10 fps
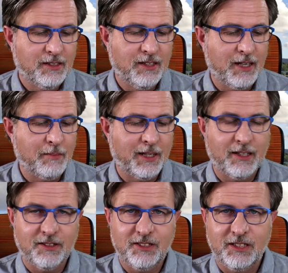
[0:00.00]

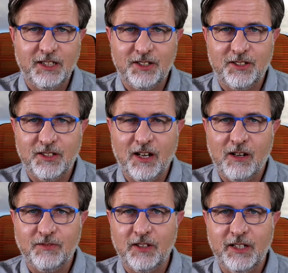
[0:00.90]
naming cities
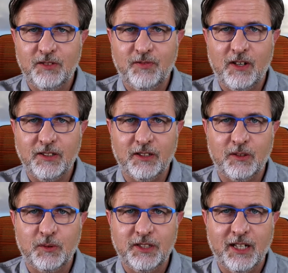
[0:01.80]
after his
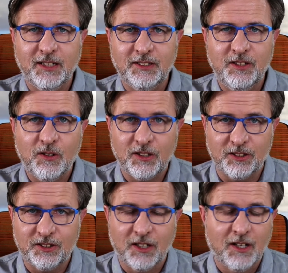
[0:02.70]
father, who was
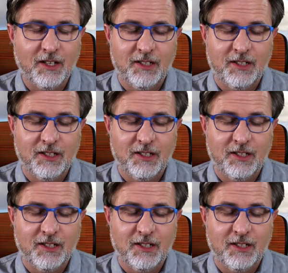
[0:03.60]
Antiochus.